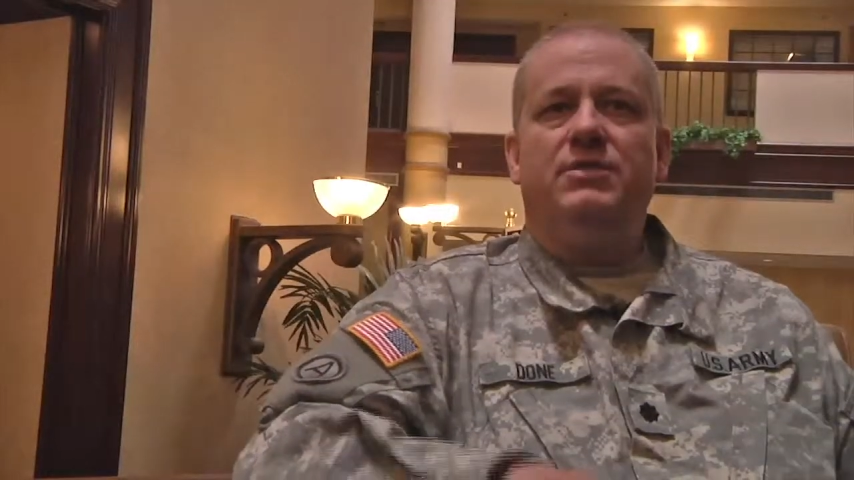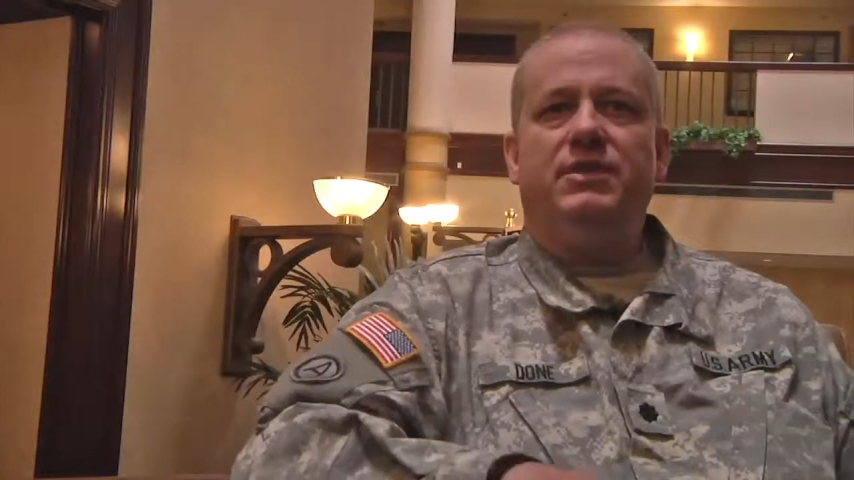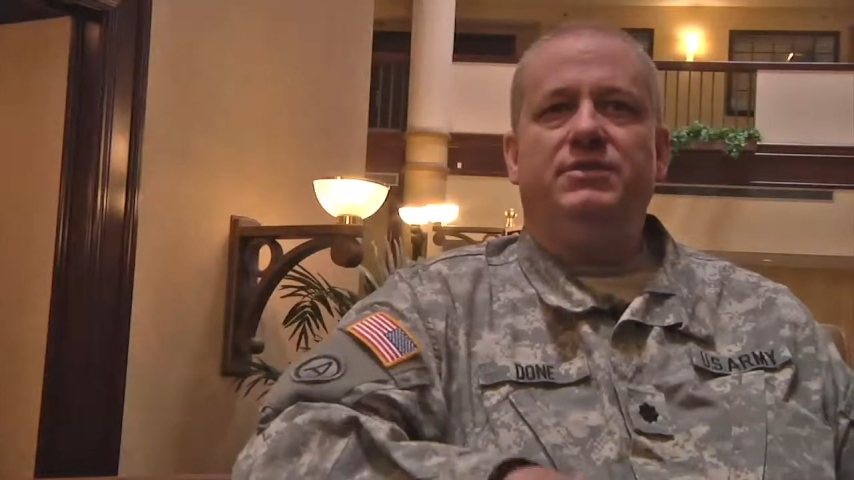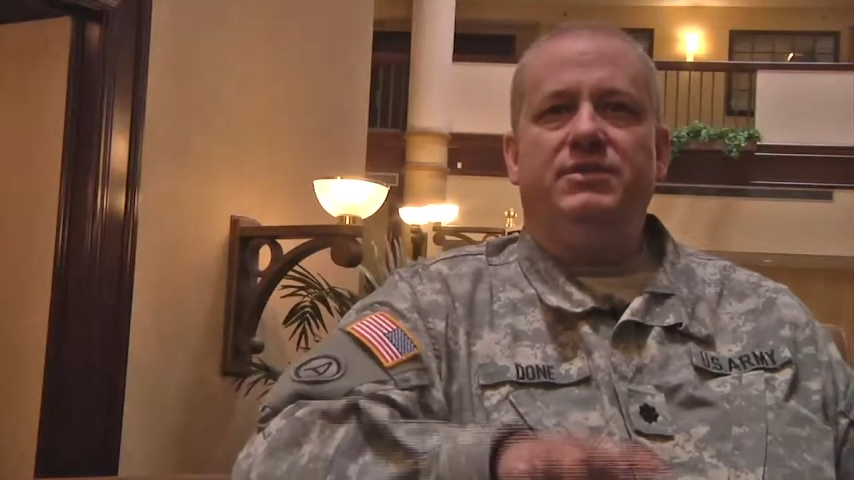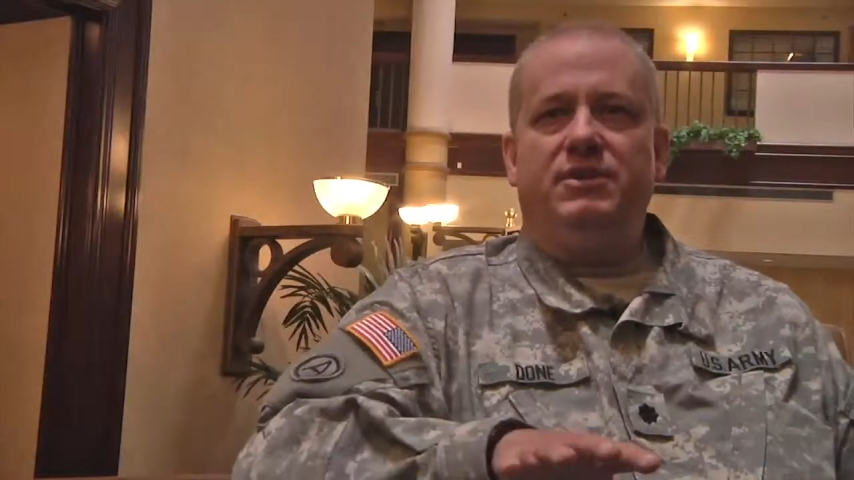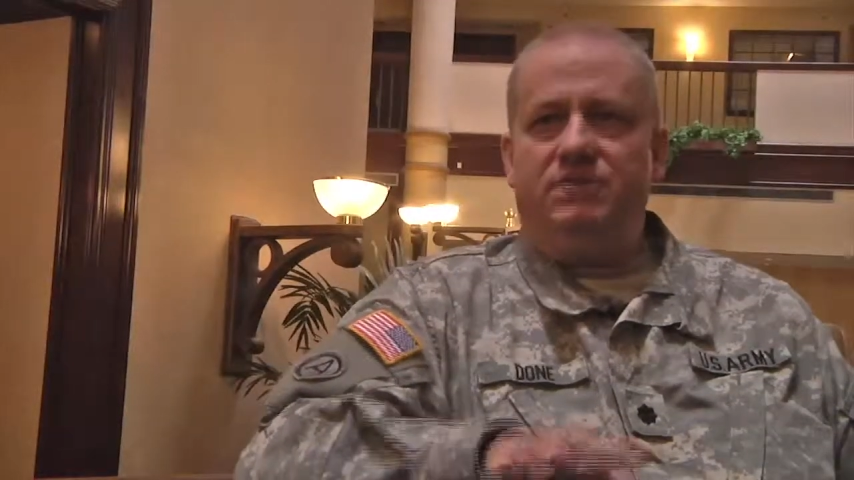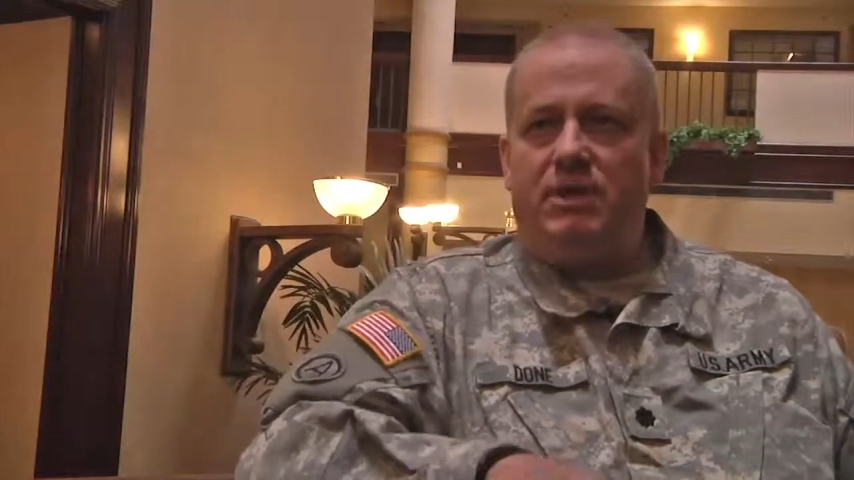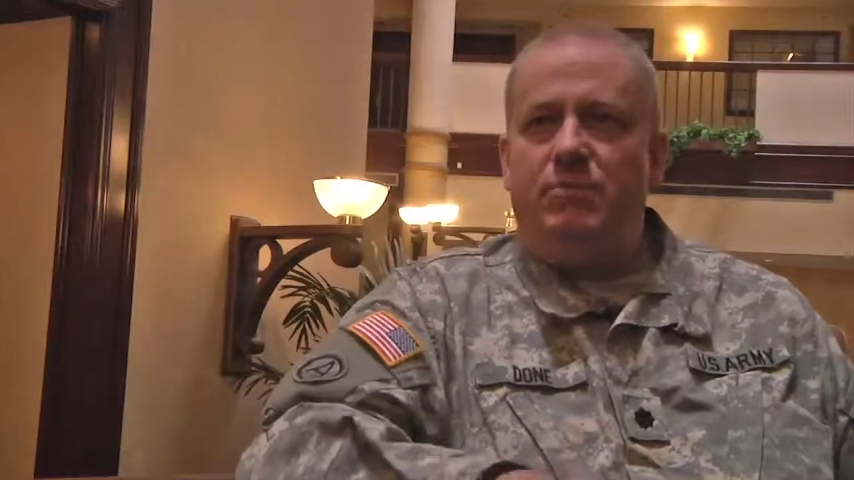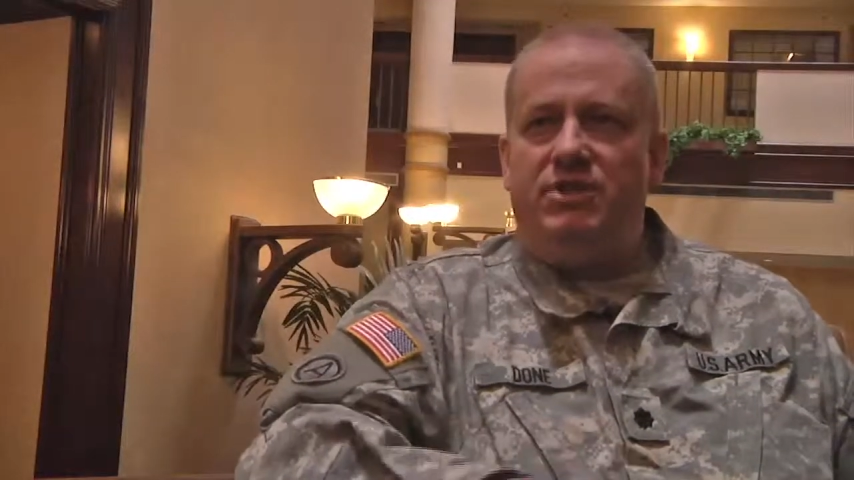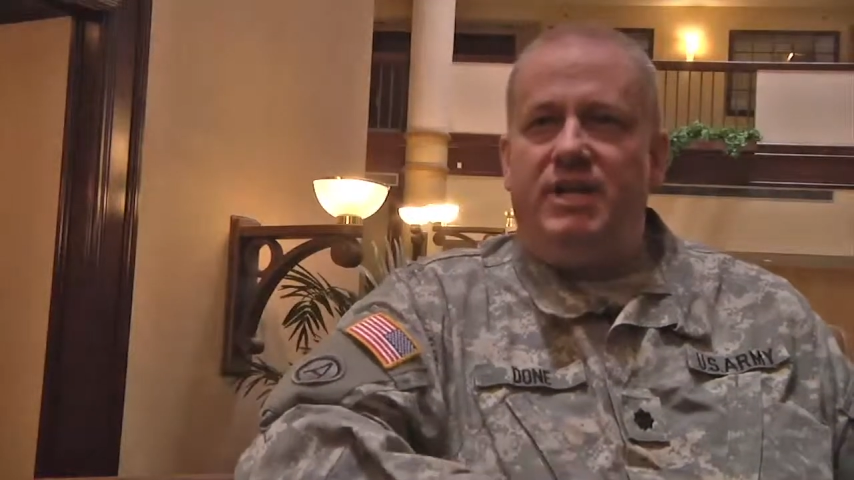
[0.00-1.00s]
that there's
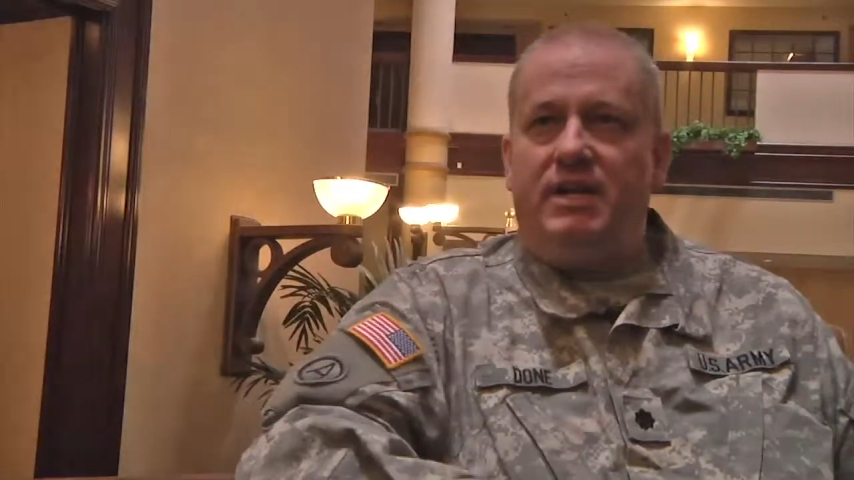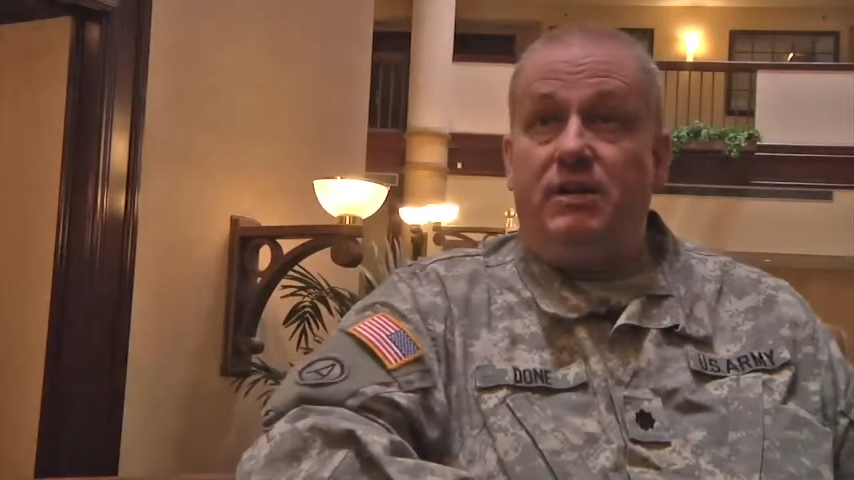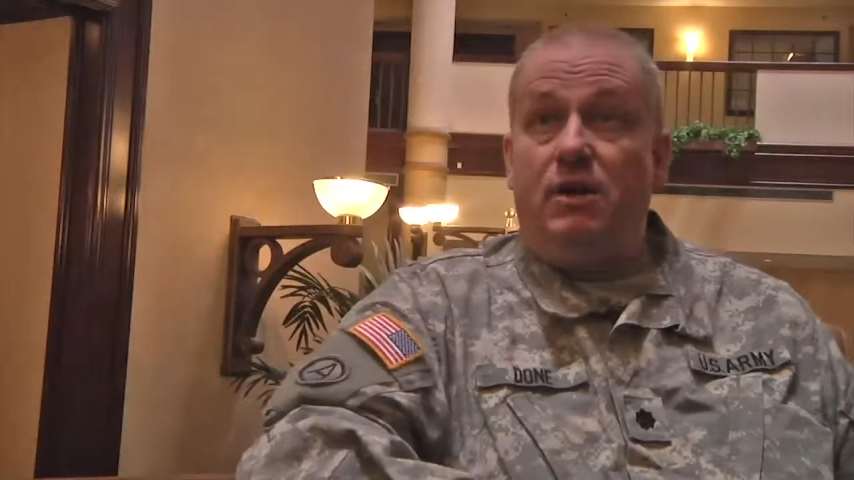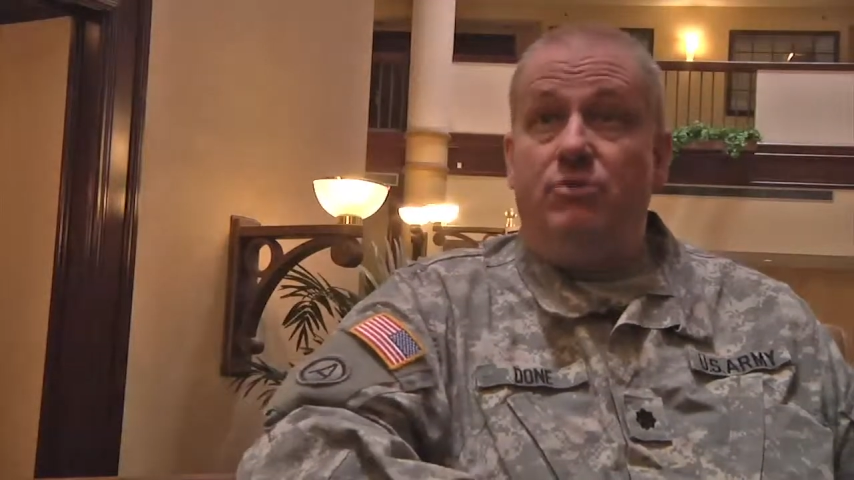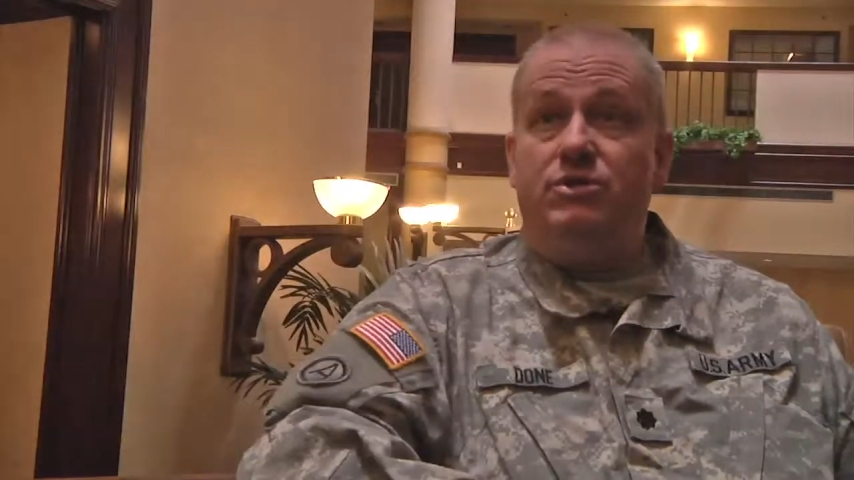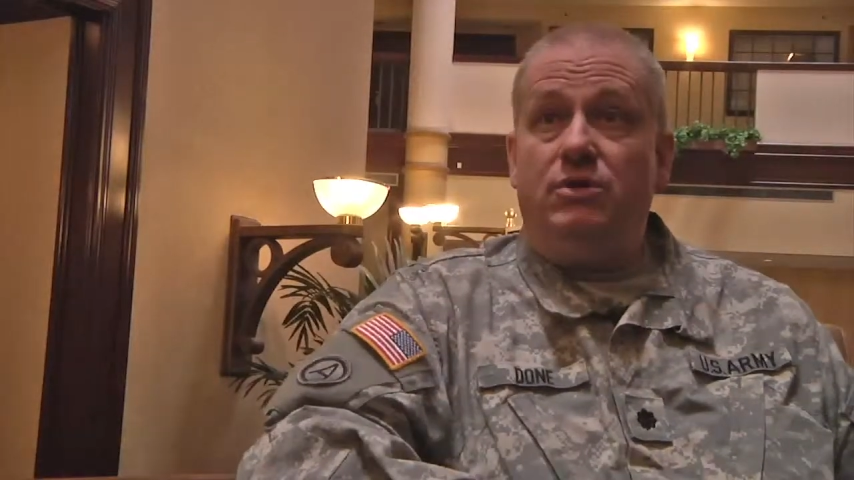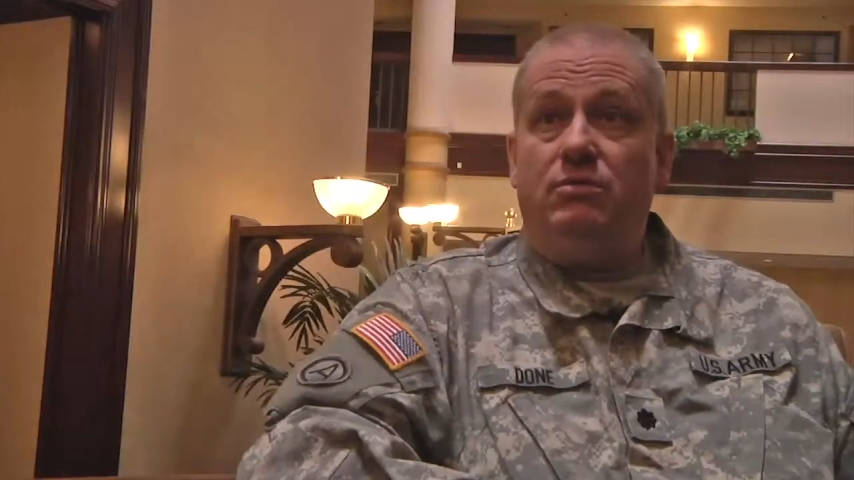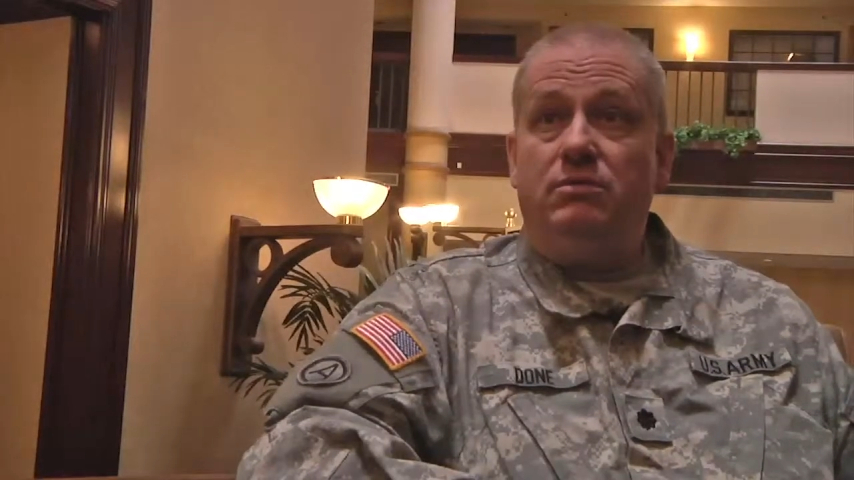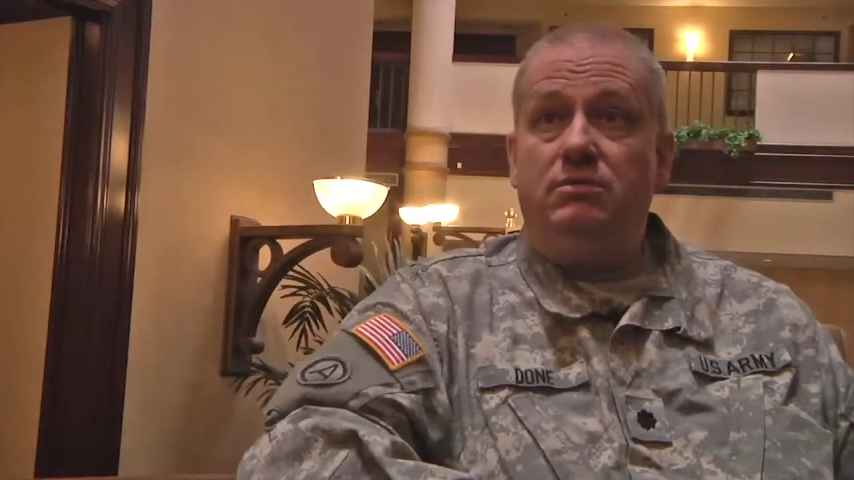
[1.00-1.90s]
someone they can go to